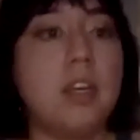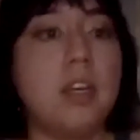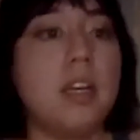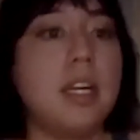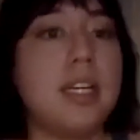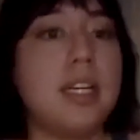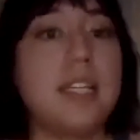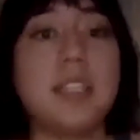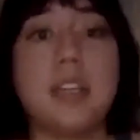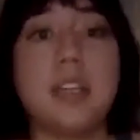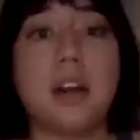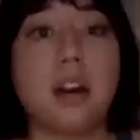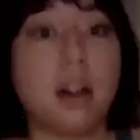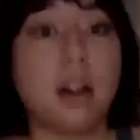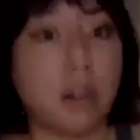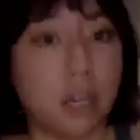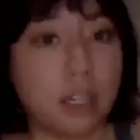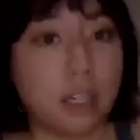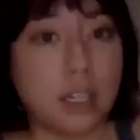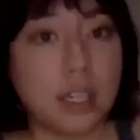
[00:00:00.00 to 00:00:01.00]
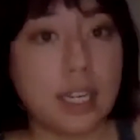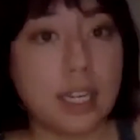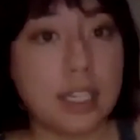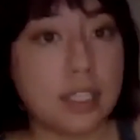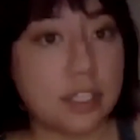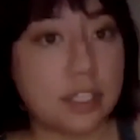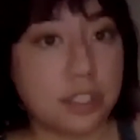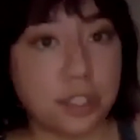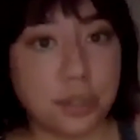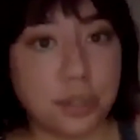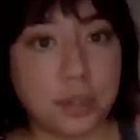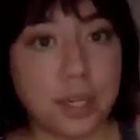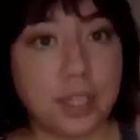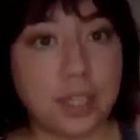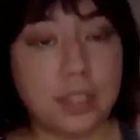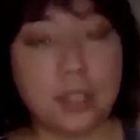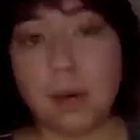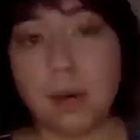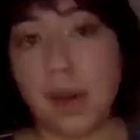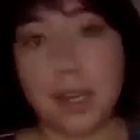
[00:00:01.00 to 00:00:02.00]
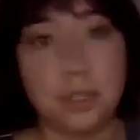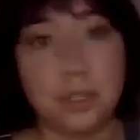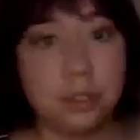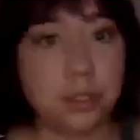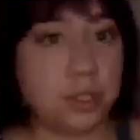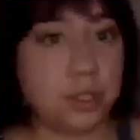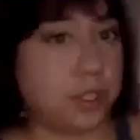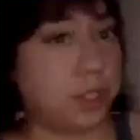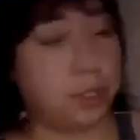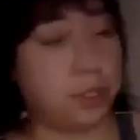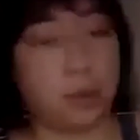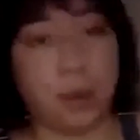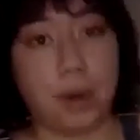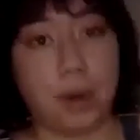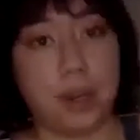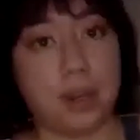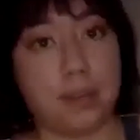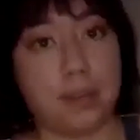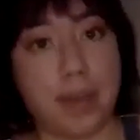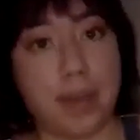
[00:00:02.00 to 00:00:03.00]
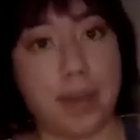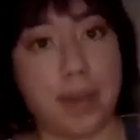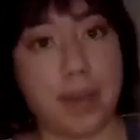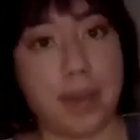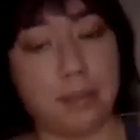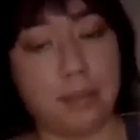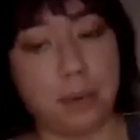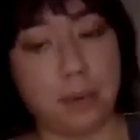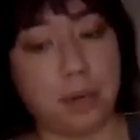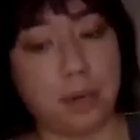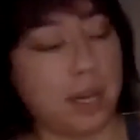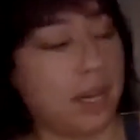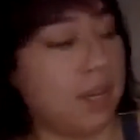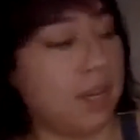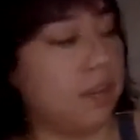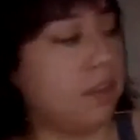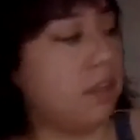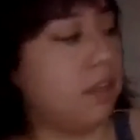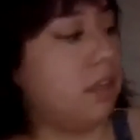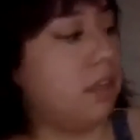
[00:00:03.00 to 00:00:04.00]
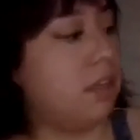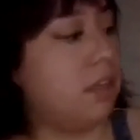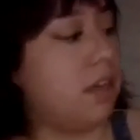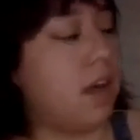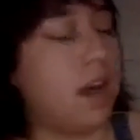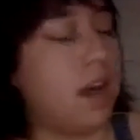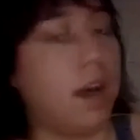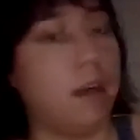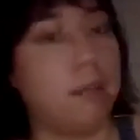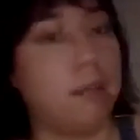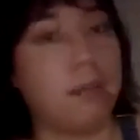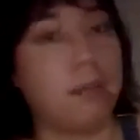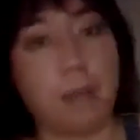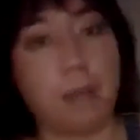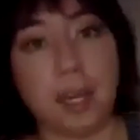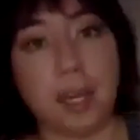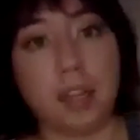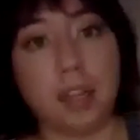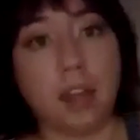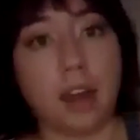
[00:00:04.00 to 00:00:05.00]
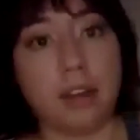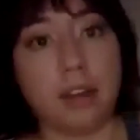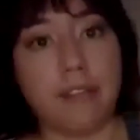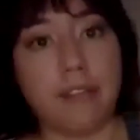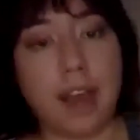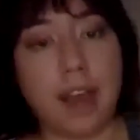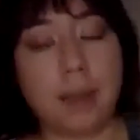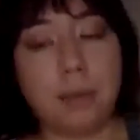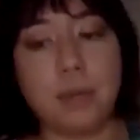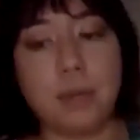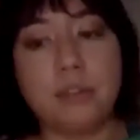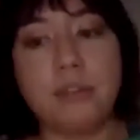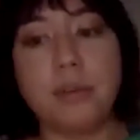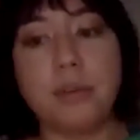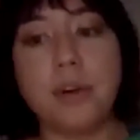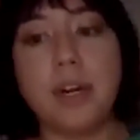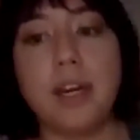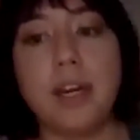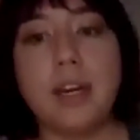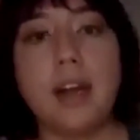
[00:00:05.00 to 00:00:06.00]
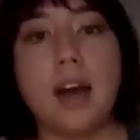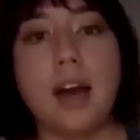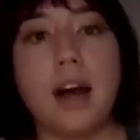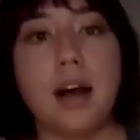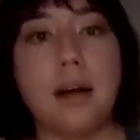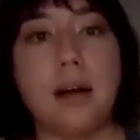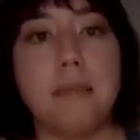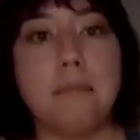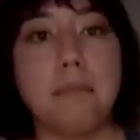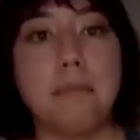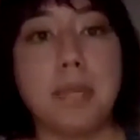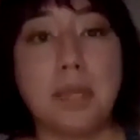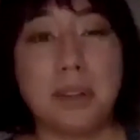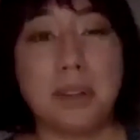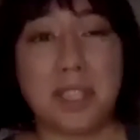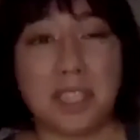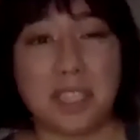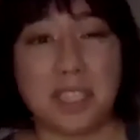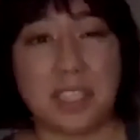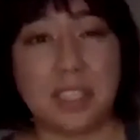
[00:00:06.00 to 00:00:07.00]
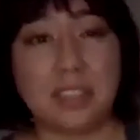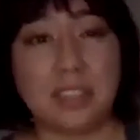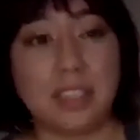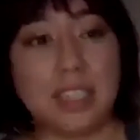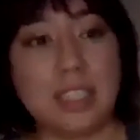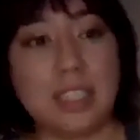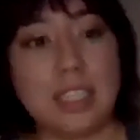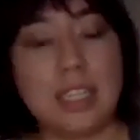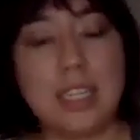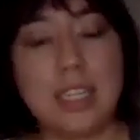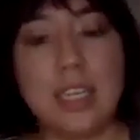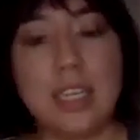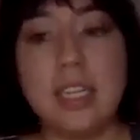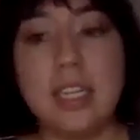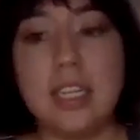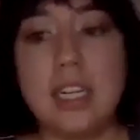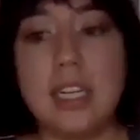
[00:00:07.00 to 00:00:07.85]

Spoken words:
It doesn't hurt it to do it. So I usually just throw it in the bath if I'm already prepping a lot of fabric for it, but you don't necessarily need it.